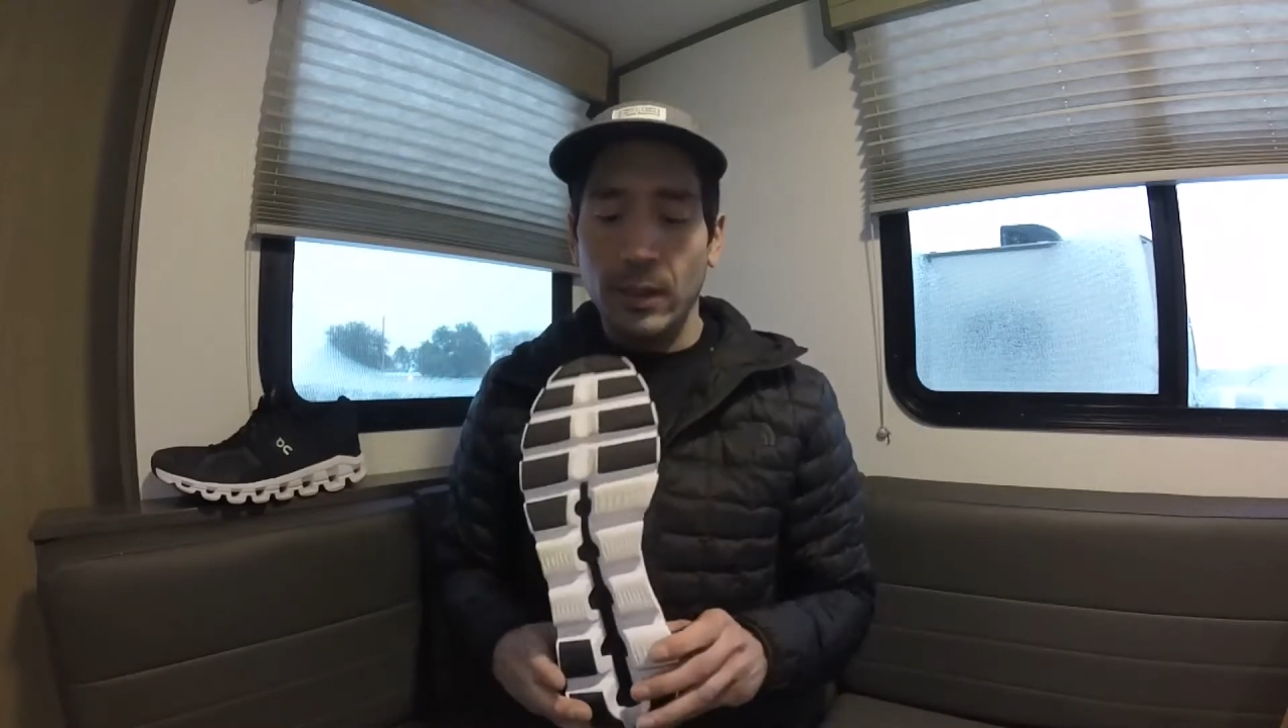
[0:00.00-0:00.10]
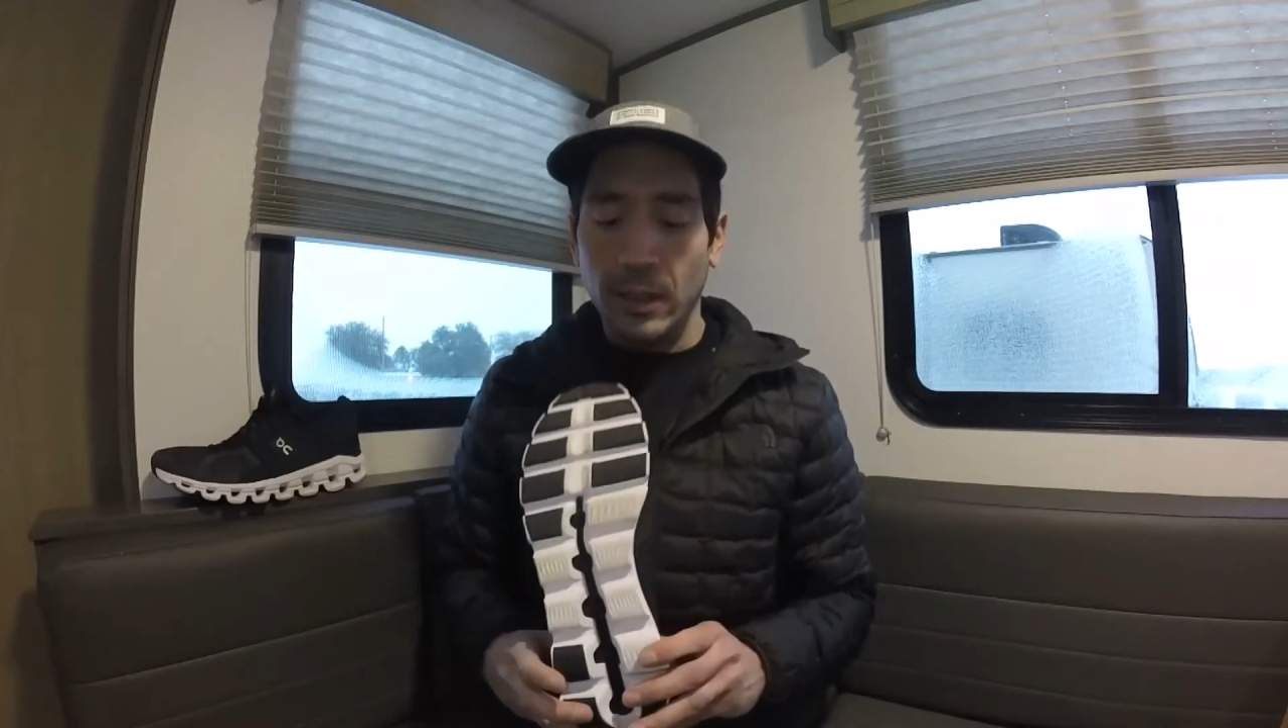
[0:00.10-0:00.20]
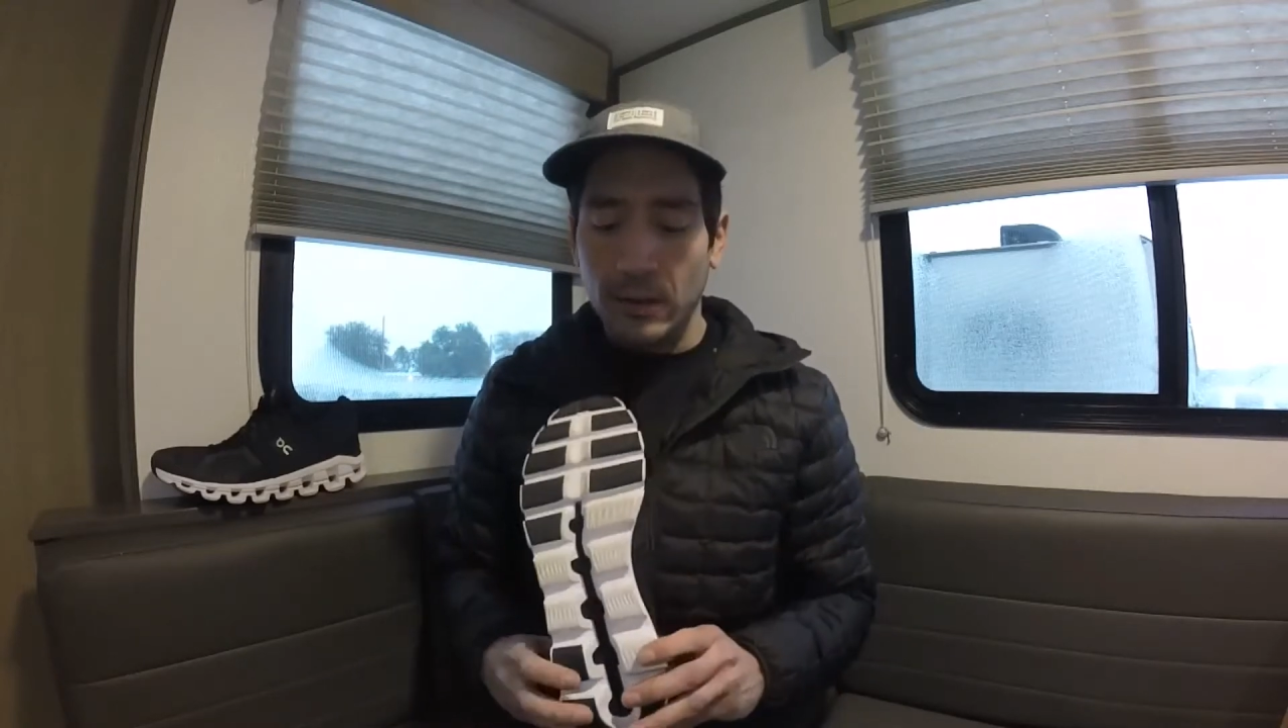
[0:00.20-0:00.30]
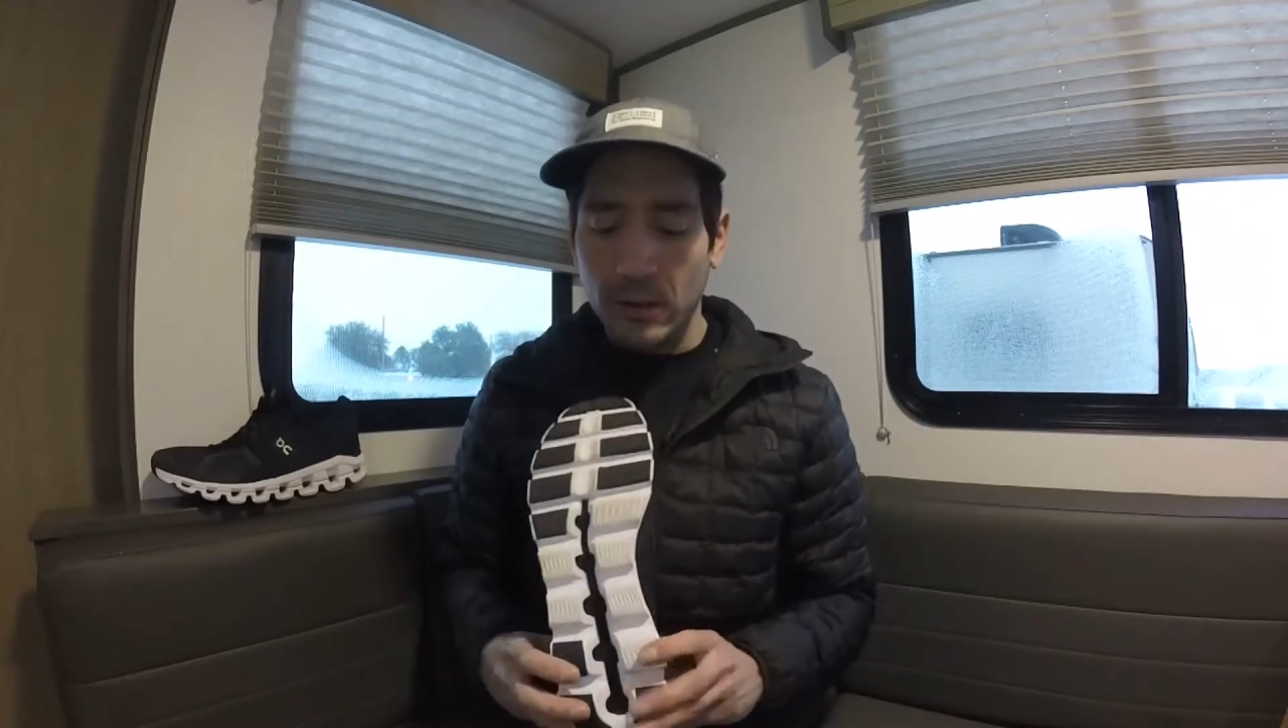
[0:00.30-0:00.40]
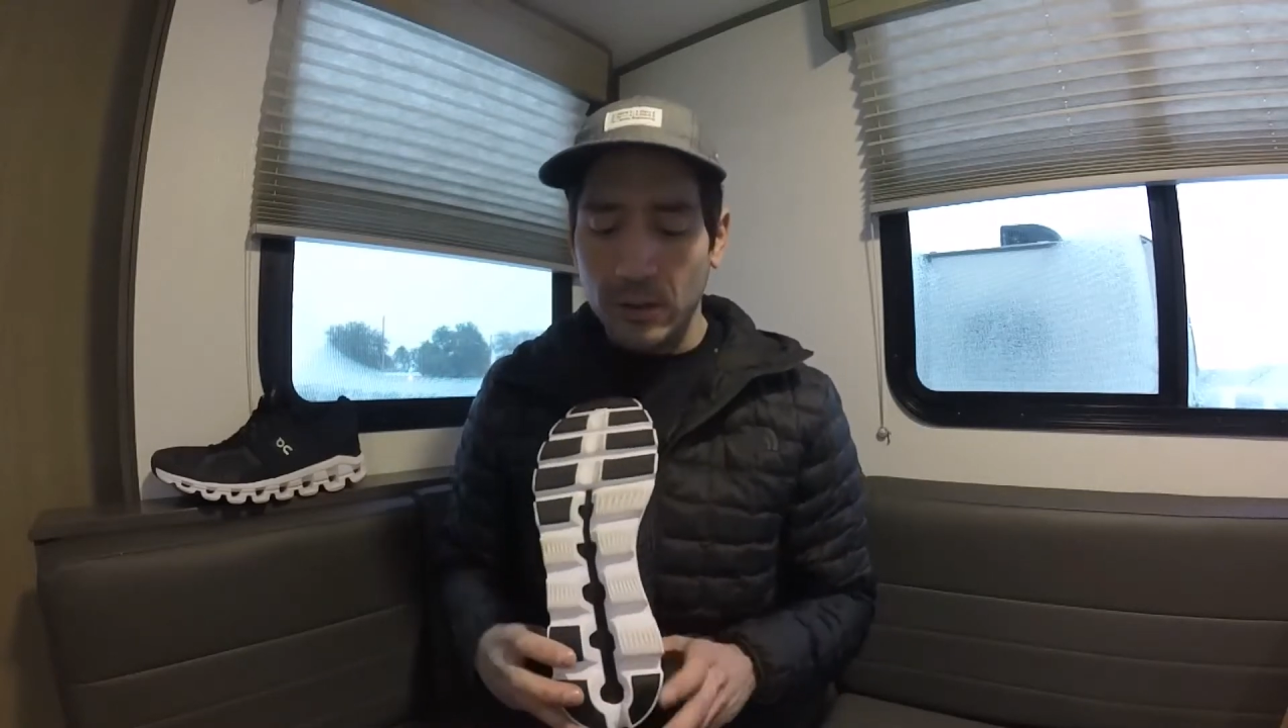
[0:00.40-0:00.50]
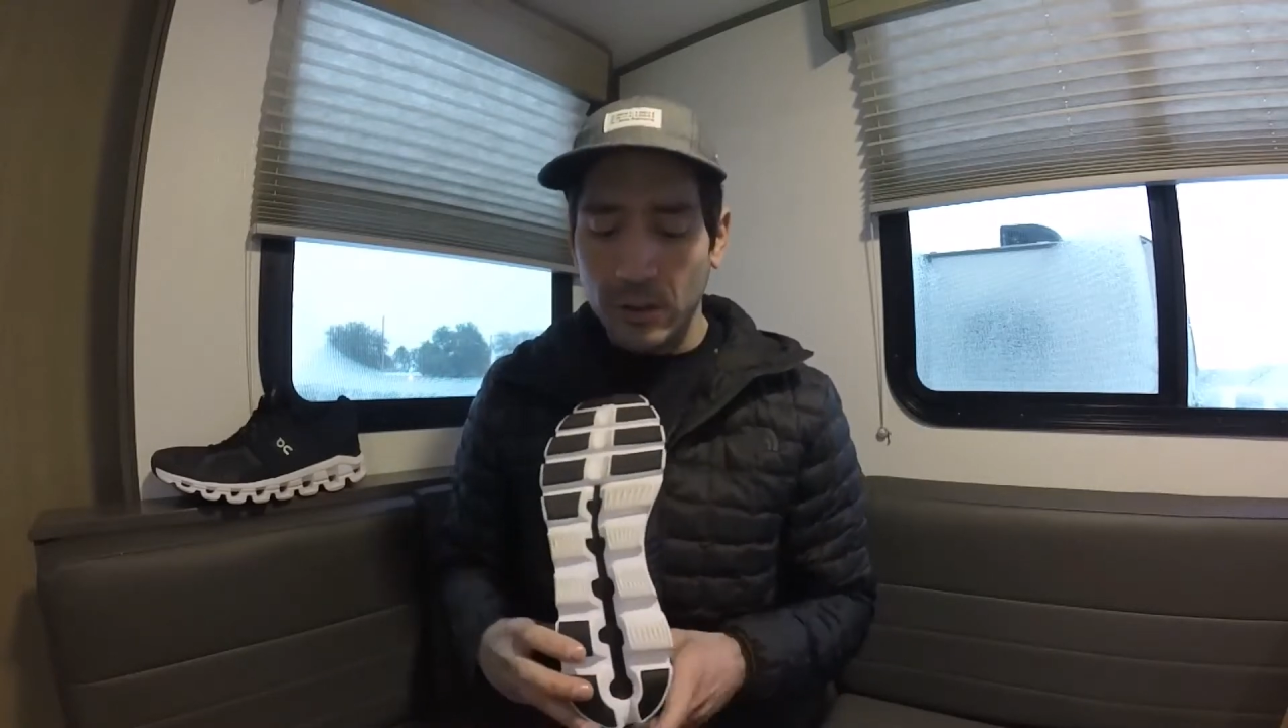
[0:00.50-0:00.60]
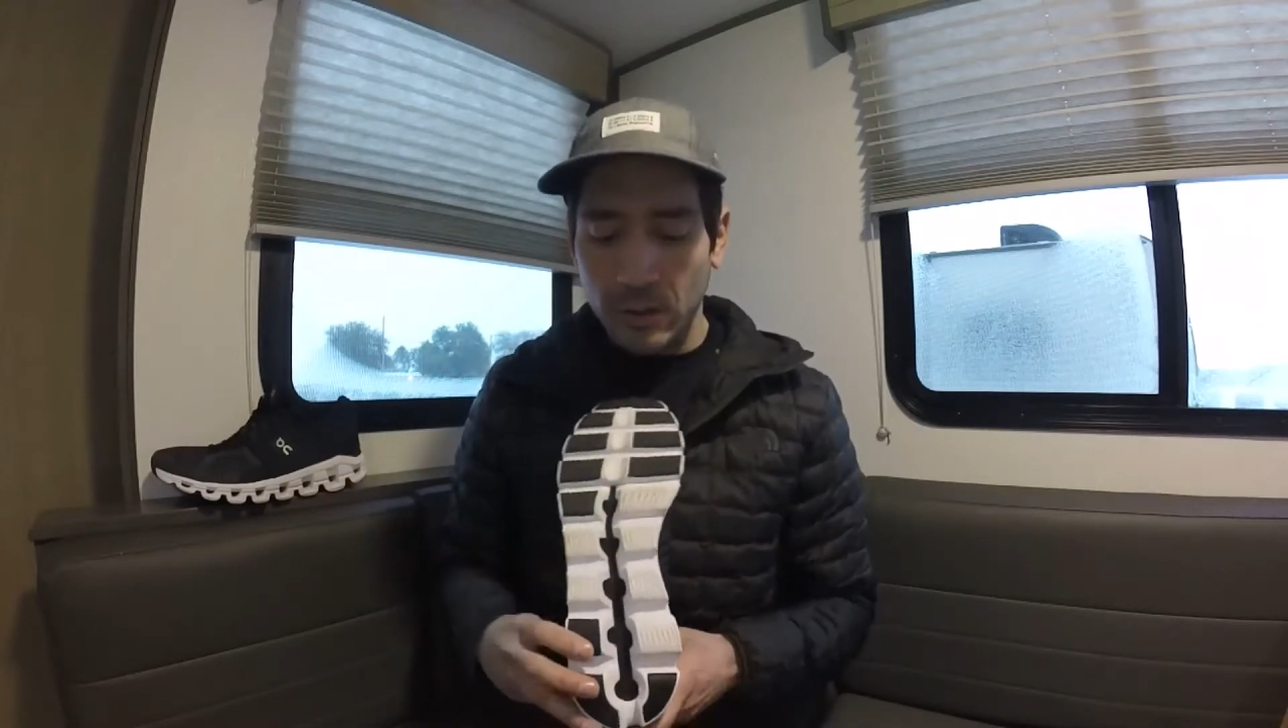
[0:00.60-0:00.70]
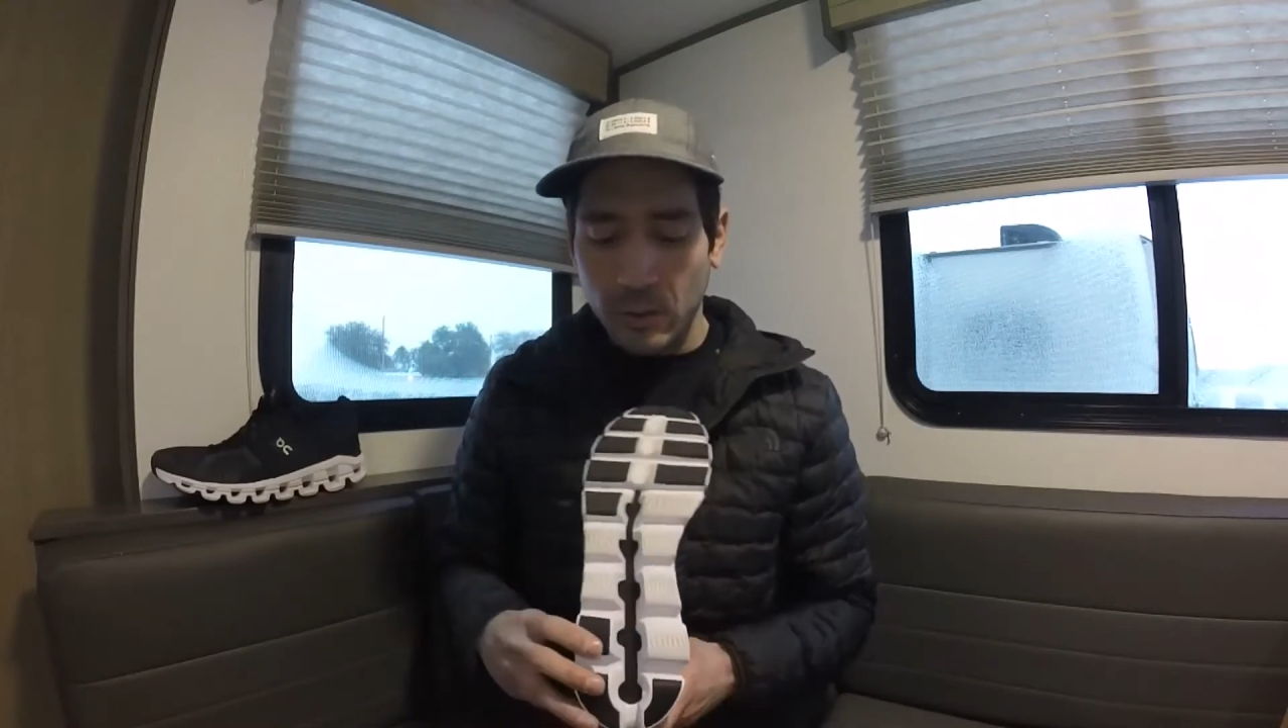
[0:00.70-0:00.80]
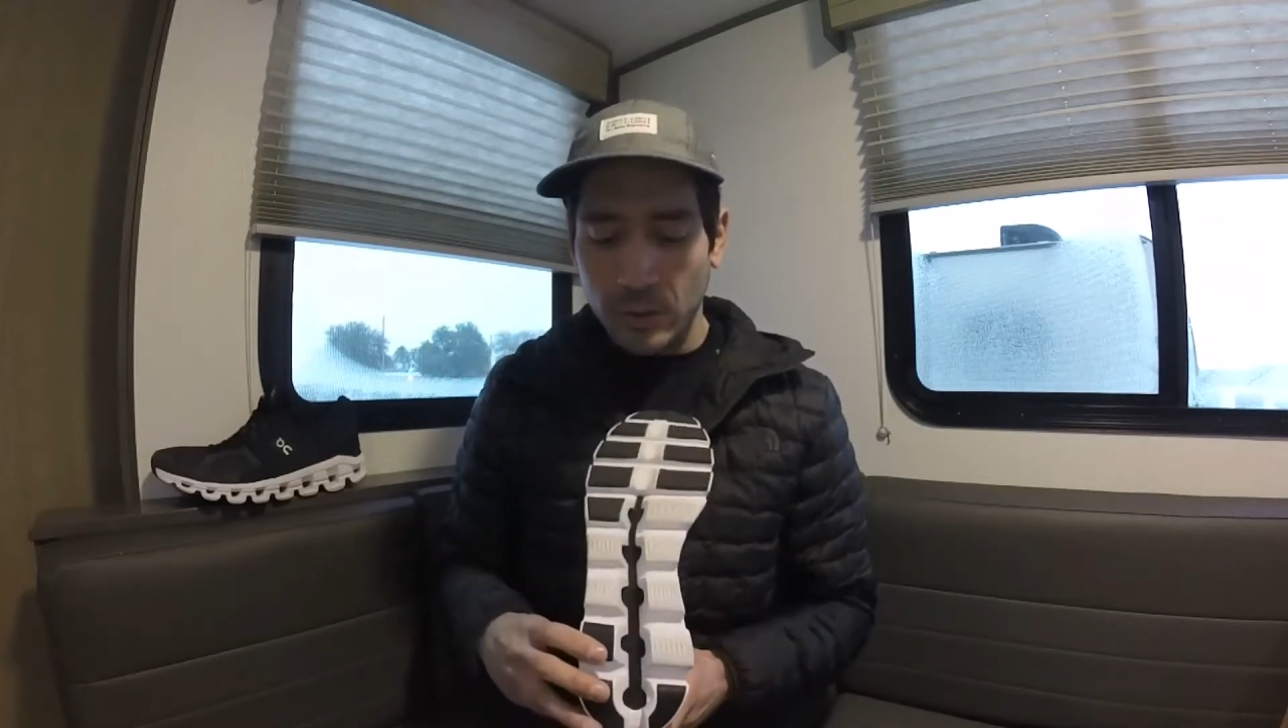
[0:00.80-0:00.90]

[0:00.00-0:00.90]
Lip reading: in this shoe,